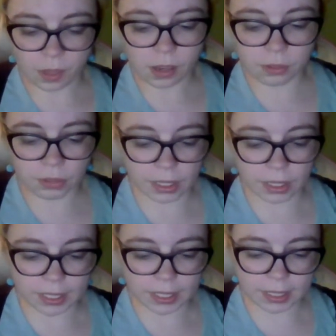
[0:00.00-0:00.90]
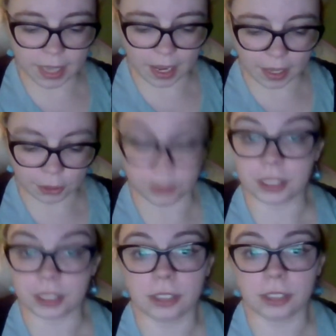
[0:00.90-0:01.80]
Fluxx is a
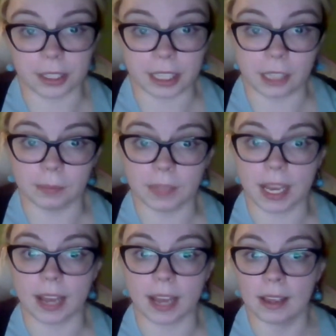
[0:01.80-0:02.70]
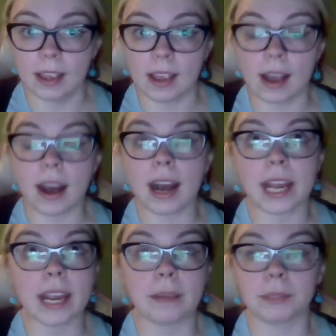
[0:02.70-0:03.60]
traditional card game that
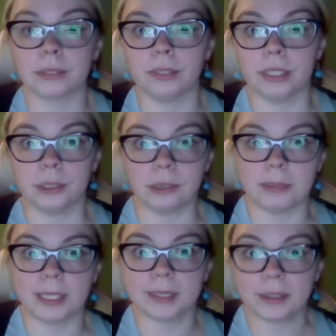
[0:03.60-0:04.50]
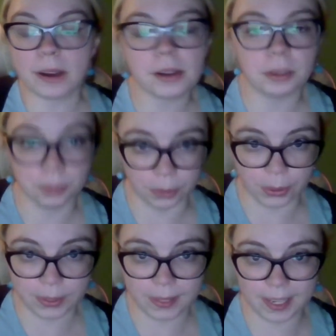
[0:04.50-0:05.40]
I absolutely adore because there are no
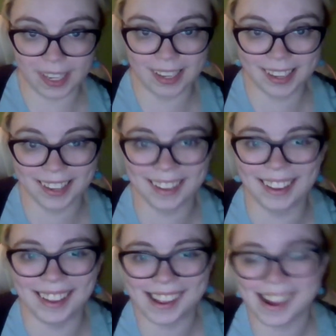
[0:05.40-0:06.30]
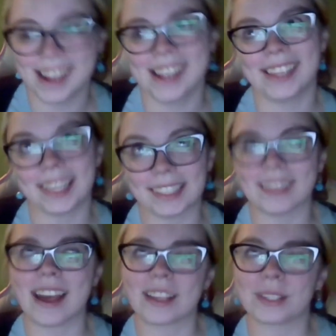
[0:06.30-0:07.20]
rules. That's a
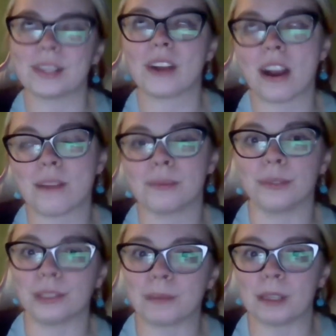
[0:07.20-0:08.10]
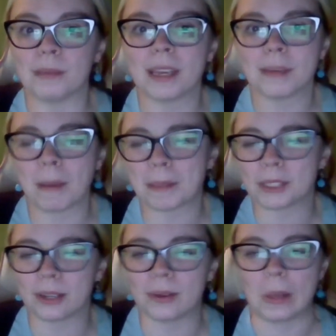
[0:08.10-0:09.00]
lie. So there are rules, but you make them up as you
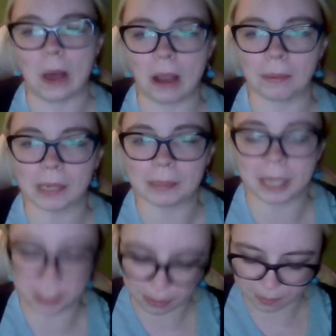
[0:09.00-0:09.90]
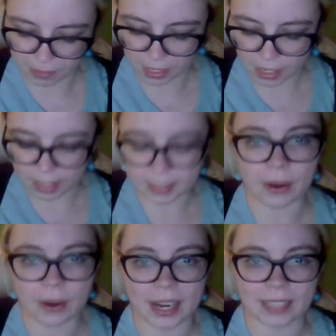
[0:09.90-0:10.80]
go along, pretty much. That's how
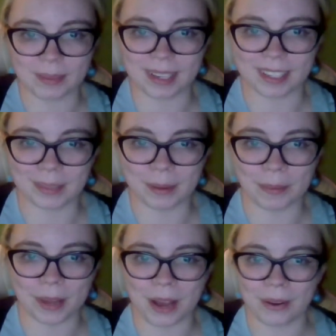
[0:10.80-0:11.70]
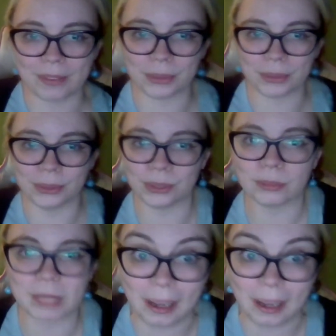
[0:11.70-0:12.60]
I explain it to people, how I've sold so
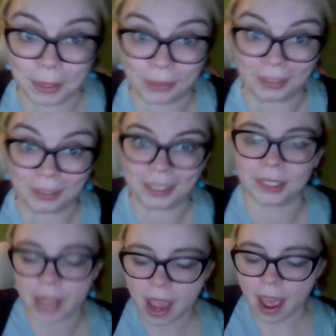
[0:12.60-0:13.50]
many copies over the years.